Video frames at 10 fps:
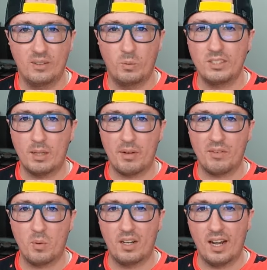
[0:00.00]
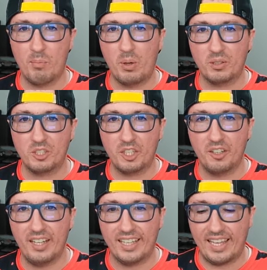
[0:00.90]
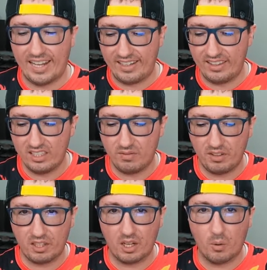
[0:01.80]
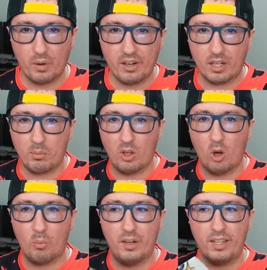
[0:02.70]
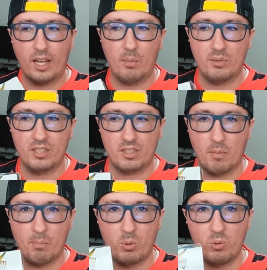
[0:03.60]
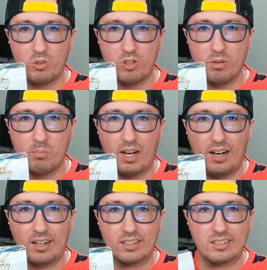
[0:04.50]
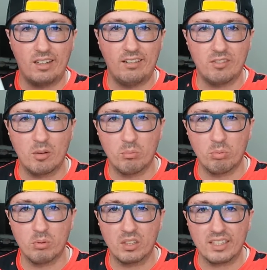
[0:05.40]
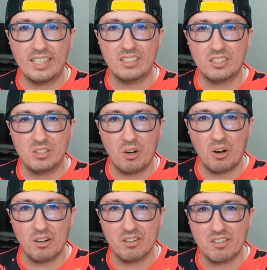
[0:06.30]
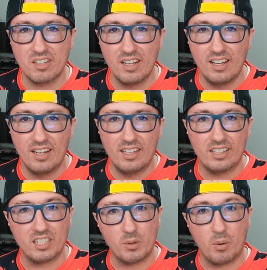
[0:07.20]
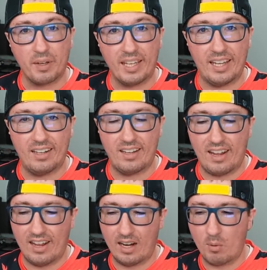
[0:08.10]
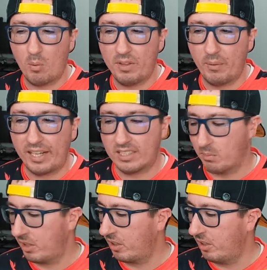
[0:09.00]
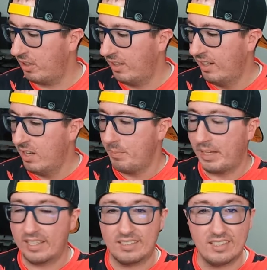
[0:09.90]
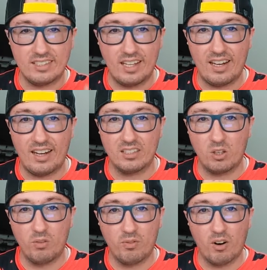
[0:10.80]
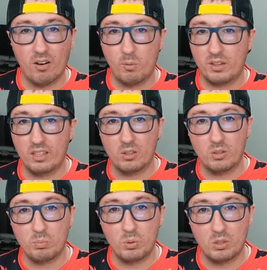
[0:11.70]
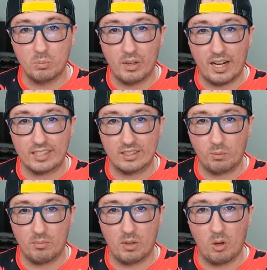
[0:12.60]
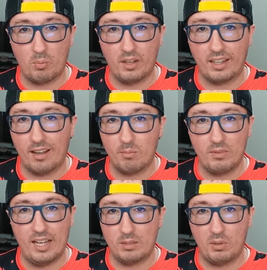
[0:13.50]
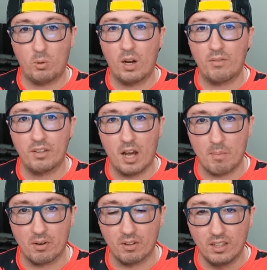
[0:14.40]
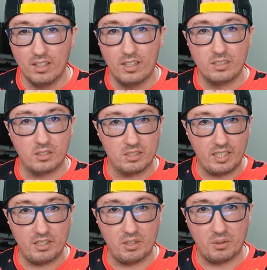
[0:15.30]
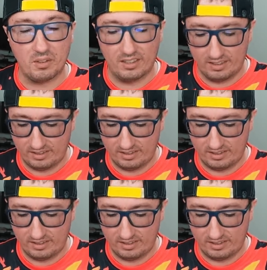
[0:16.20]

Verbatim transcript: What's up everyone, I'm Poké Trainer Nic, and in this video we are going to be opening up this booster box of Brilliant Stars to see what we get. And I'm hoping that we get something good because this set so far with the loose booster packs that we've been opening has been quite phenomenal. So stay tuned.